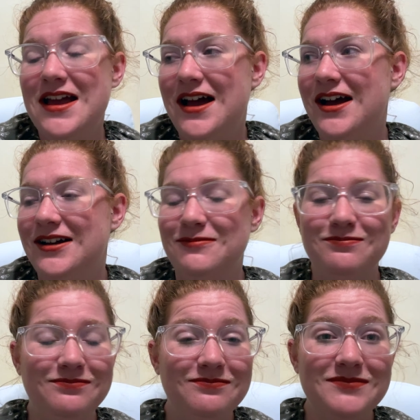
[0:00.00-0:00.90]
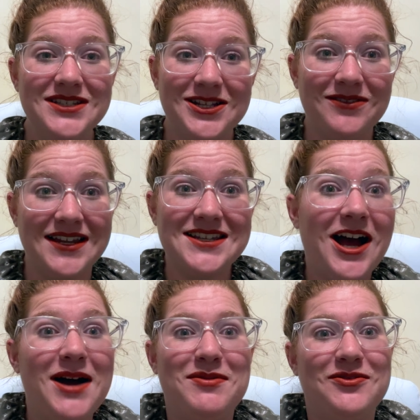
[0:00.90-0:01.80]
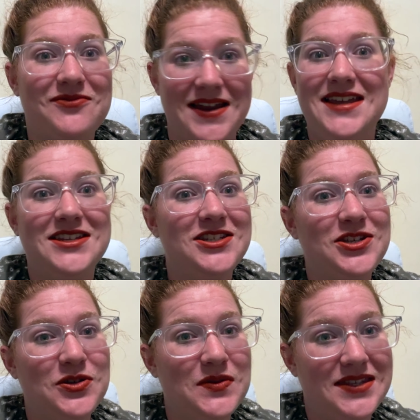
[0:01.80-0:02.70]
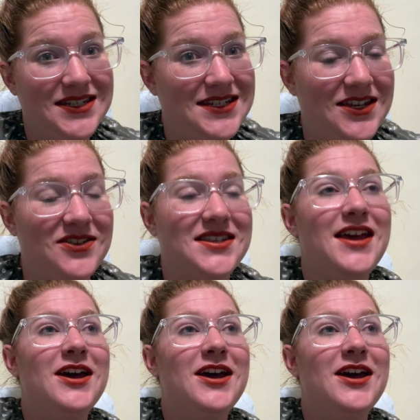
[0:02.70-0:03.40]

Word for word: Um, so let's hop right into the details.